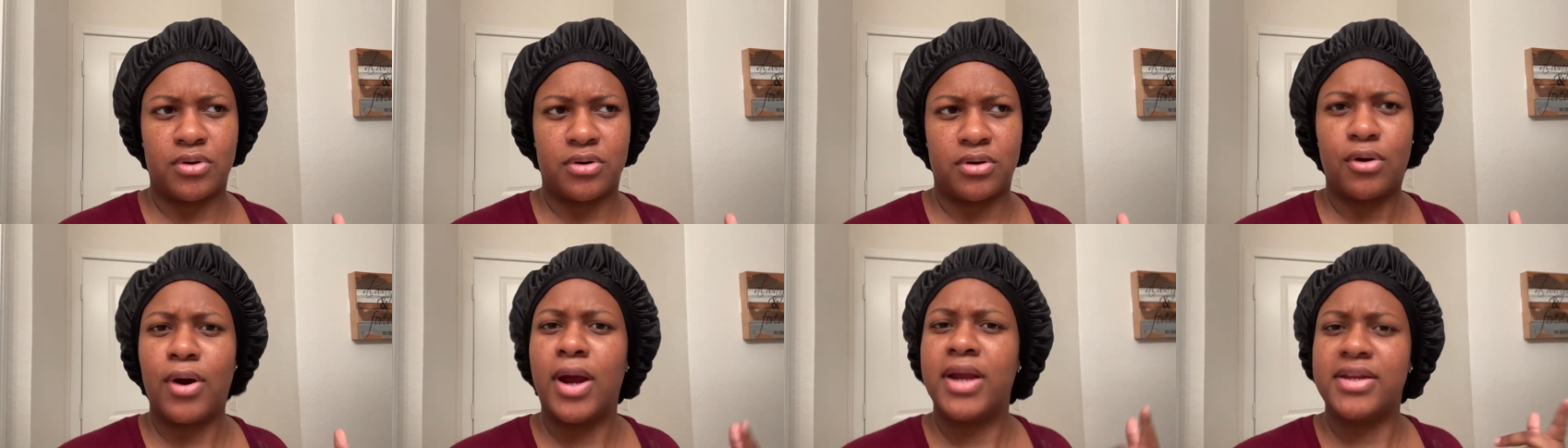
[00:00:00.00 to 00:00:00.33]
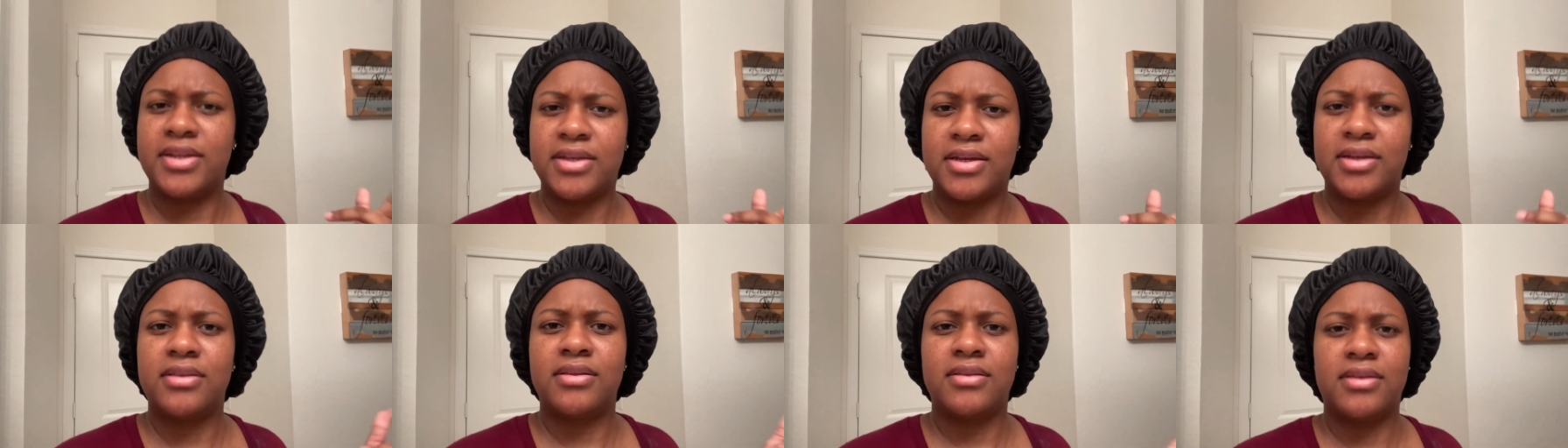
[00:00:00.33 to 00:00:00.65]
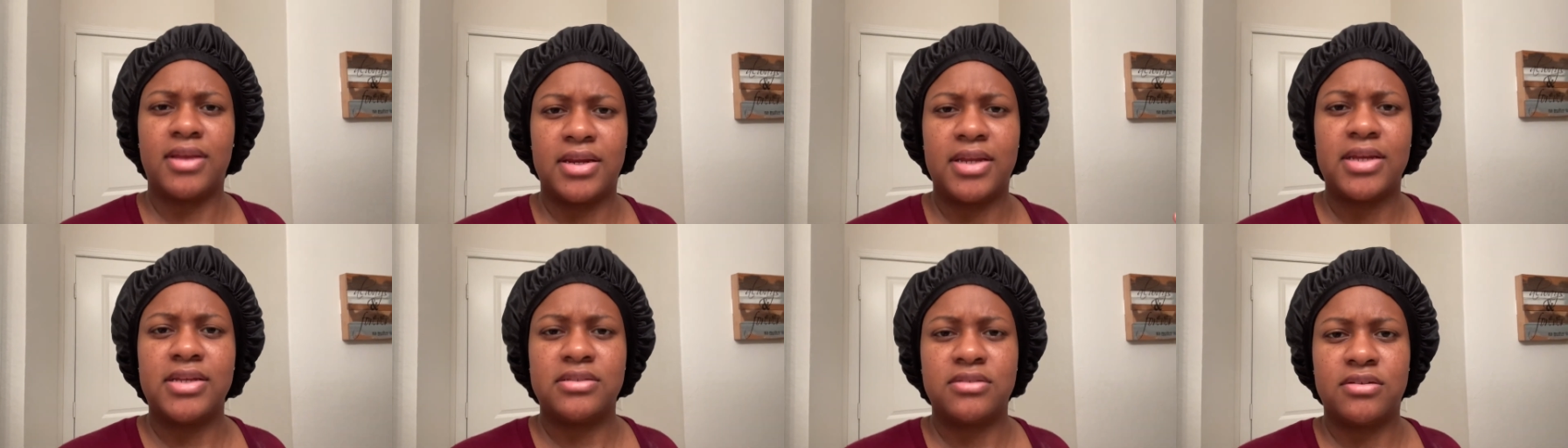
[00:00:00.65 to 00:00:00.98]
or I did,
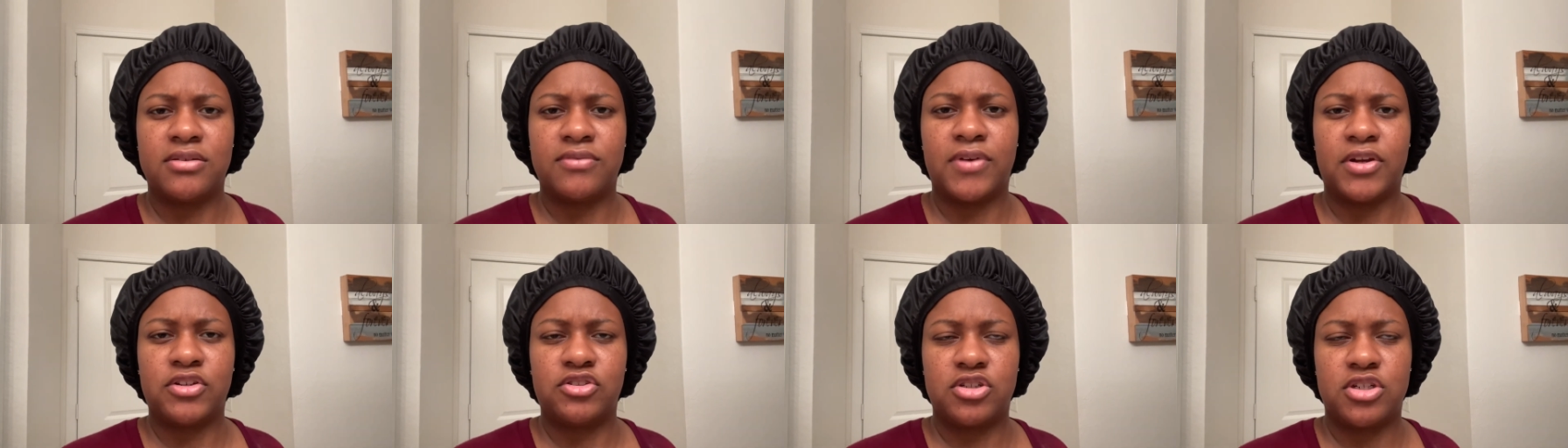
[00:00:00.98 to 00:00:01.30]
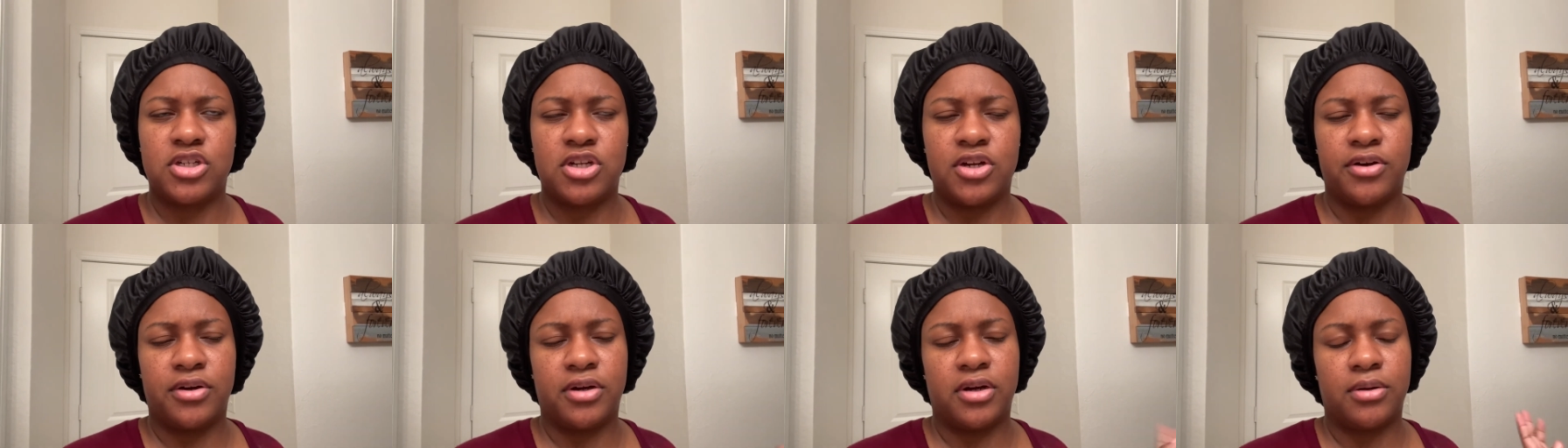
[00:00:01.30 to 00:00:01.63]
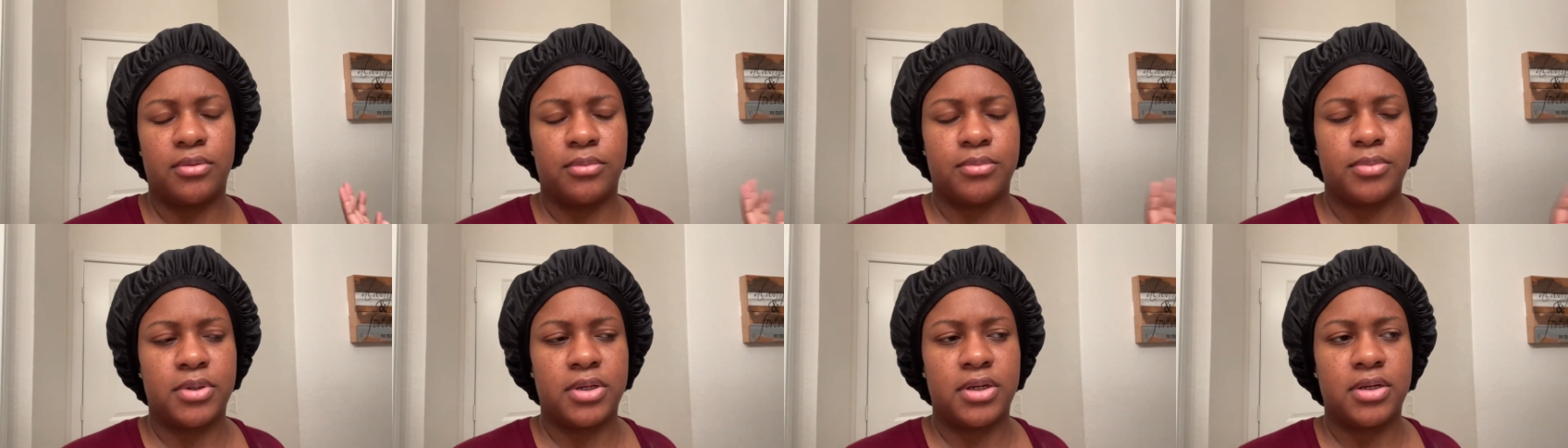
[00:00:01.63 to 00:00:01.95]
that he's a
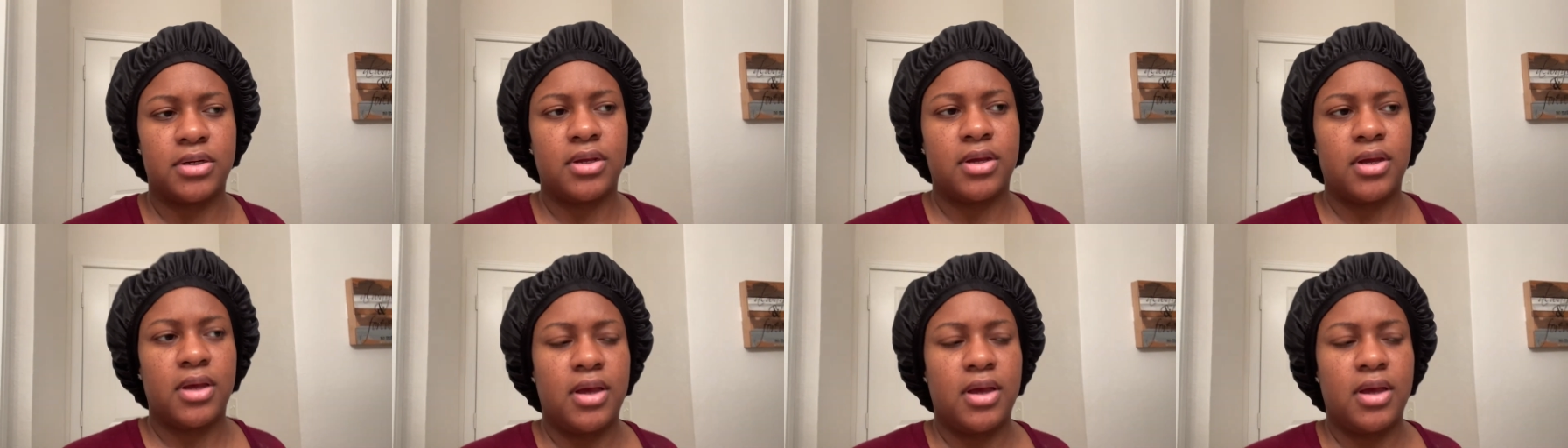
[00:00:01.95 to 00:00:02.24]
vegetarian, but,